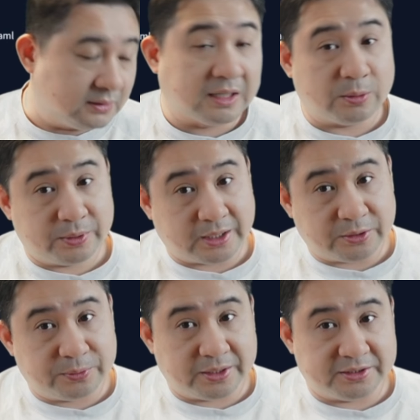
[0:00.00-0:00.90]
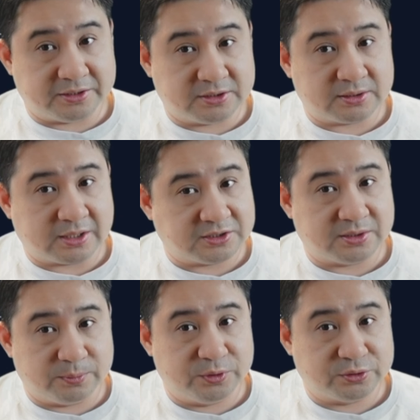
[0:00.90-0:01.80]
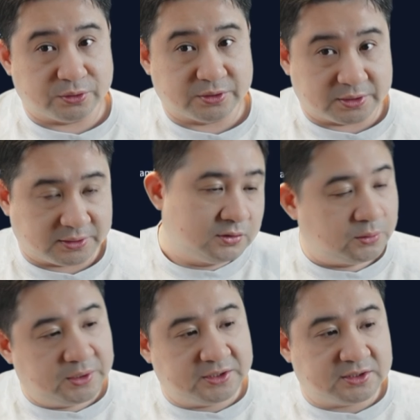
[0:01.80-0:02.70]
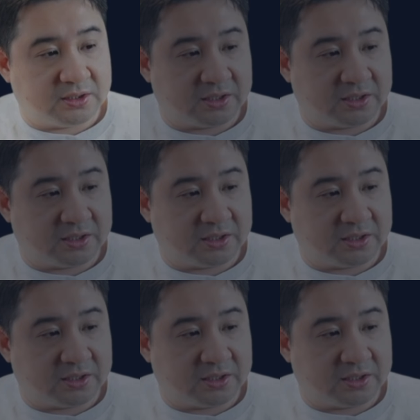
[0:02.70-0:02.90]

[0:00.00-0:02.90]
Now we can create this custom resources. So here's the